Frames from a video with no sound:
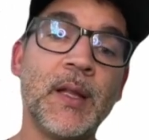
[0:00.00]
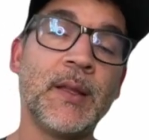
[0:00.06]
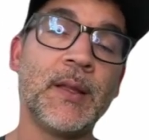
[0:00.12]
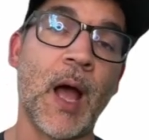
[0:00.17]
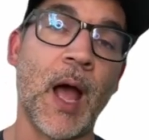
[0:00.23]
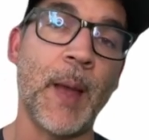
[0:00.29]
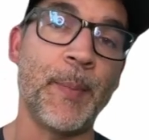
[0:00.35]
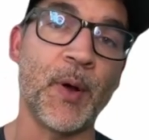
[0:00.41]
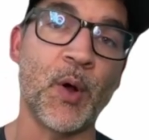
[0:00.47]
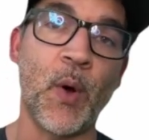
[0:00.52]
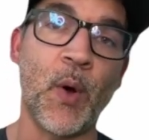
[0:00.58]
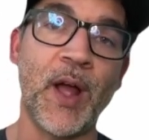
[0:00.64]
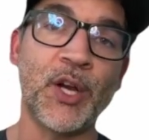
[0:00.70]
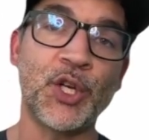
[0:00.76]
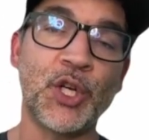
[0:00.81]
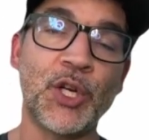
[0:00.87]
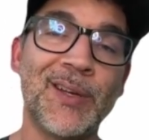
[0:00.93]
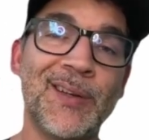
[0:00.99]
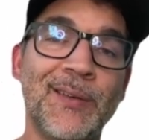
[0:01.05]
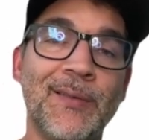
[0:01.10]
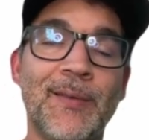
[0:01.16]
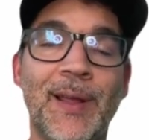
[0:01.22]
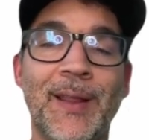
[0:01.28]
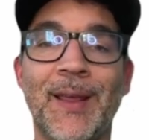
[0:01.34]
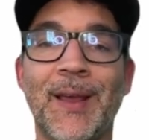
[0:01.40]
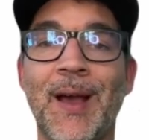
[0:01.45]
type a
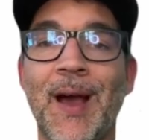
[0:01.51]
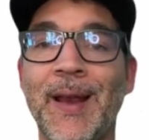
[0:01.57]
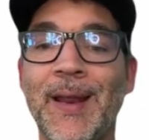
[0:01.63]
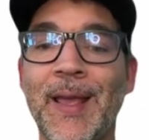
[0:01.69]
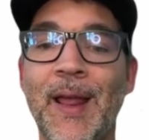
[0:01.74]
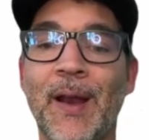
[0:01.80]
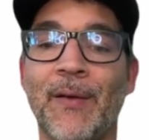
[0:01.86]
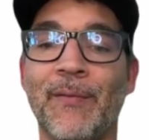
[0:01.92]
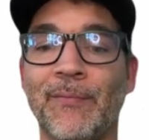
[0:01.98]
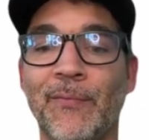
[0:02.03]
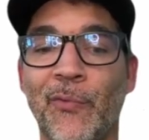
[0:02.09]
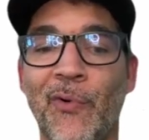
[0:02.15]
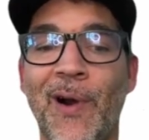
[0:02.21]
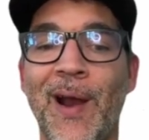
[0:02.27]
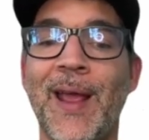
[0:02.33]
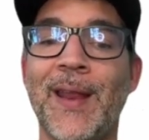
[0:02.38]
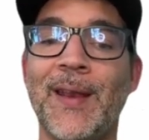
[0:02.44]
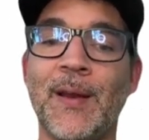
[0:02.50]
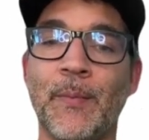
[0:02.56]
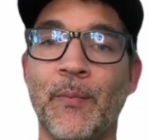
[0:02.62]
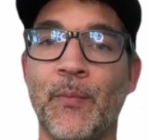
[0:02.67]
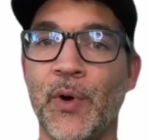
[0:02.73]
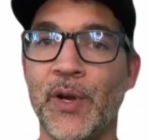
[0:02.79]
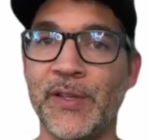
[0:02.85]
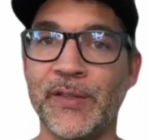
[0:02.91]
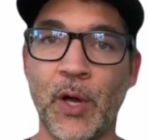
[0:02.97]
question, and they kind of get
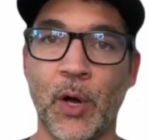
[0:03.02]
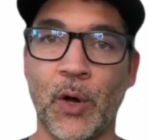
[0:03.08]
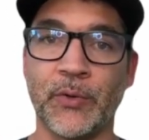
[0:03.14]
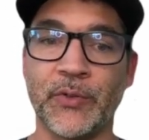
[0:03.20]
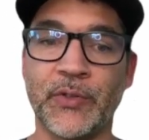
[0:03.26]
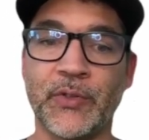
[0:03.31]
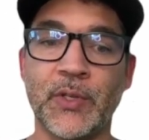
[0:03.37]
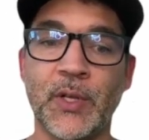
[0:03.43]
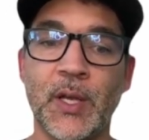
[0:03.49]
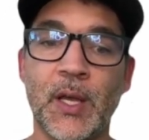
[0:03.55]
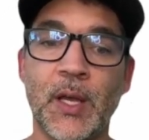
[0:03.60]
random results.